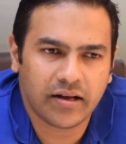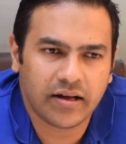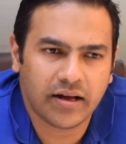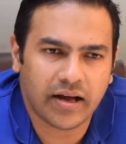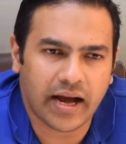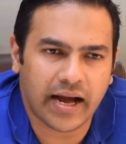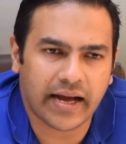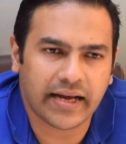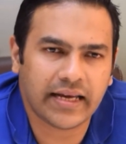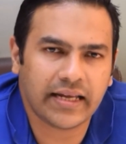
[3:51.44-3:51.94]

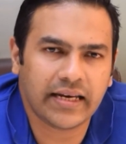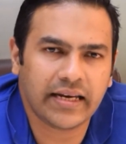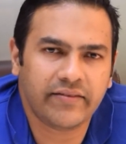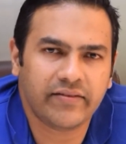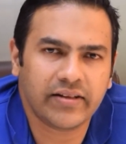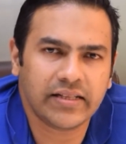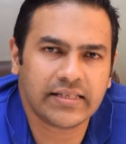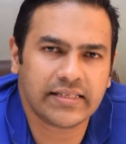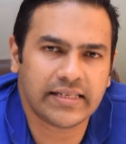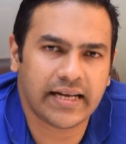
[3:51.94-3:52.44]
I can
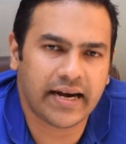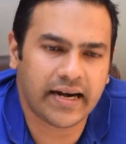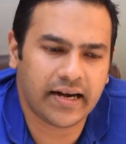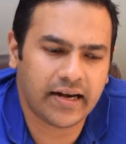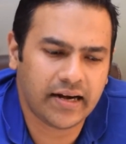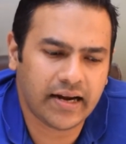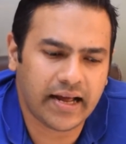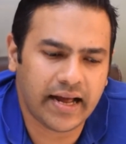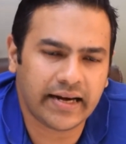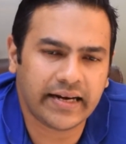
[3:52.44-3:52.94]
even
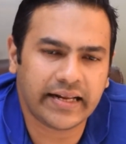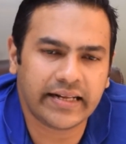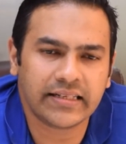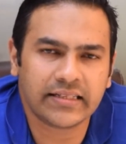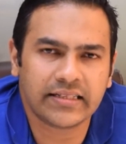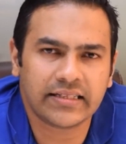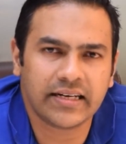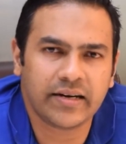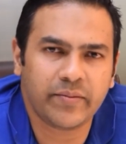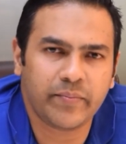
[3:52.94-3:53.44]
send an
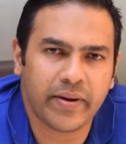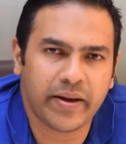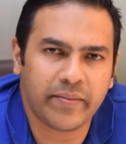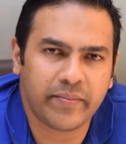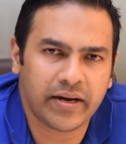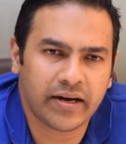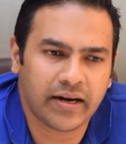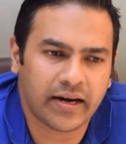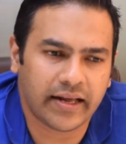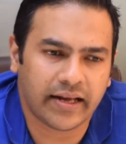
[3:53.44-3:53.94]
instant
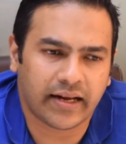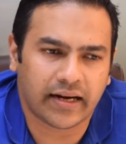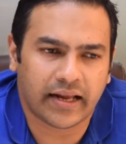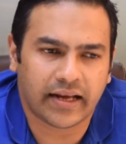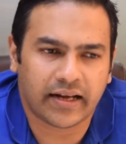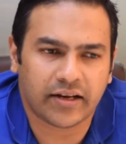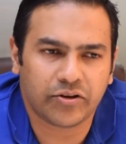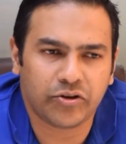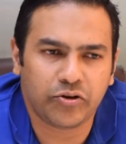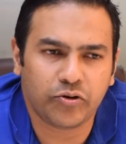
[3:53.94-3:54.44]
payment link
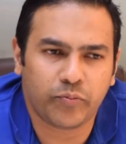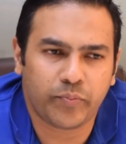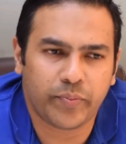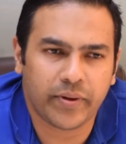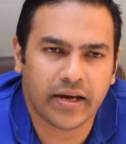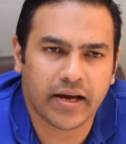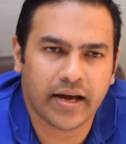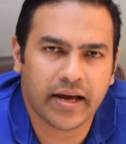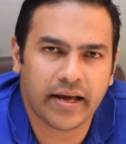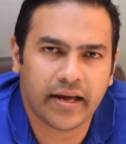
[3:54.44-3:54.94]
like a
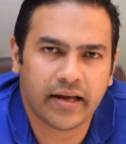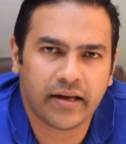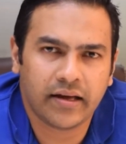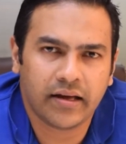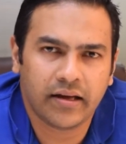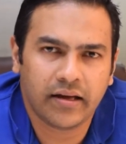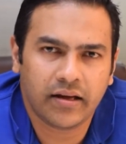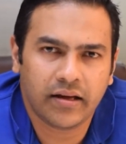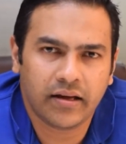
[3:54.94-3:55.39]
UPI